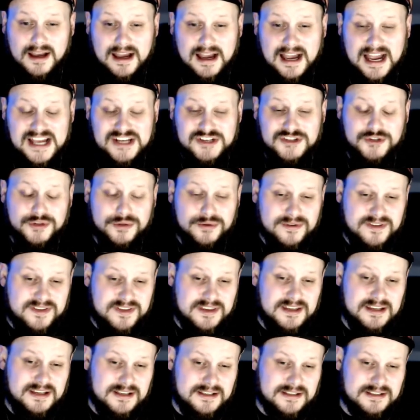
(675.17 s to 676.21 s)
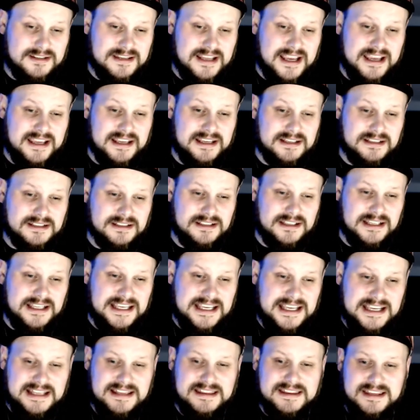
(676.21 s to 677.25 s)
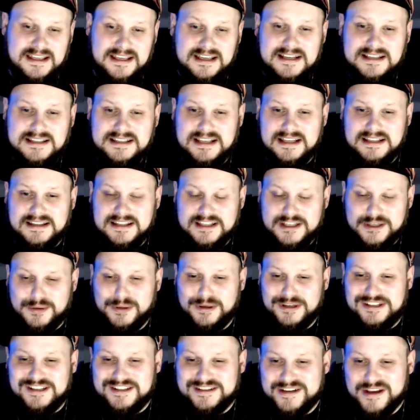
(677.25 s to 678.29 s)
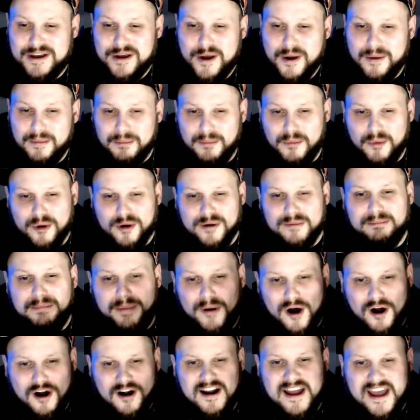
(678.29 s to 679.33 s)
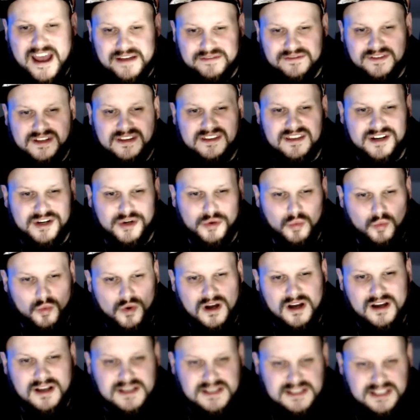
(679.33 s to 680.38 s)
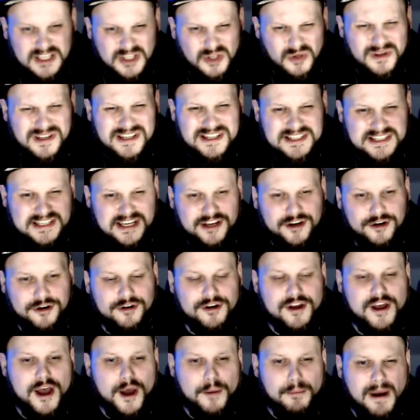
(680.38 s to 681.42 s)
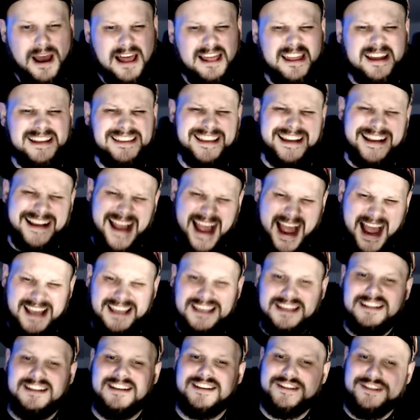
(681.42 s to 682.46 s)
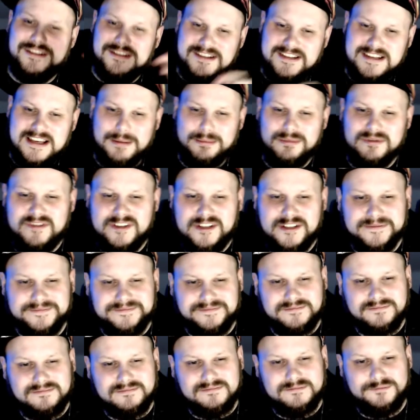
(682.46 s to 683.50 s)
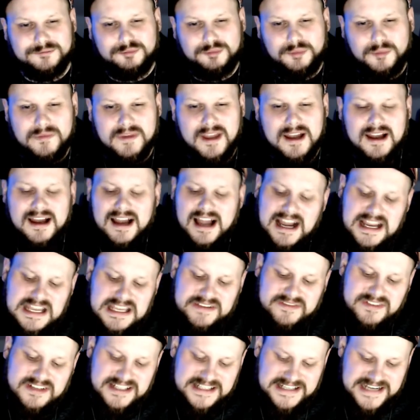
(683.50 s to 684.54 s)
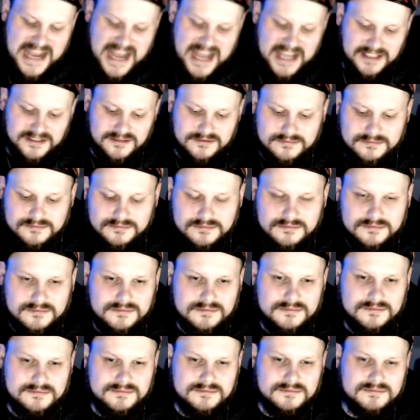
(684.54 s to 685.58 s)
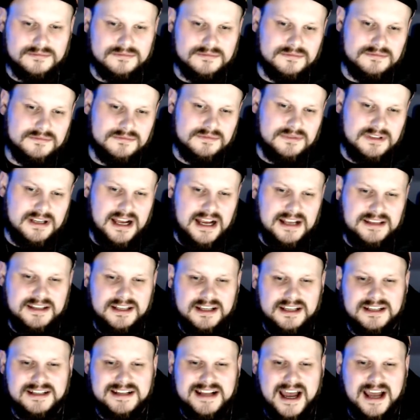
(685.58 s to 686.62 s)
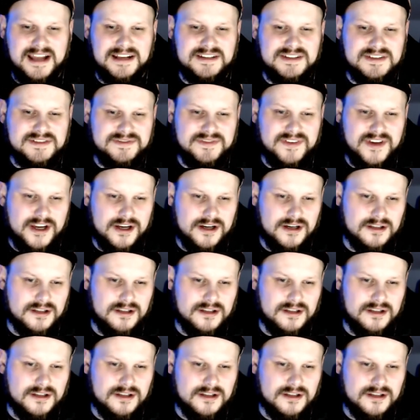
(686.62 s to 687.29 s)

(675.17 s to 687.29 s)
do think that he thinks that this was more bar heavy than it was. Like, you can tell by like the cockiness on some of it. I give it a 9. I think a 9 is fair.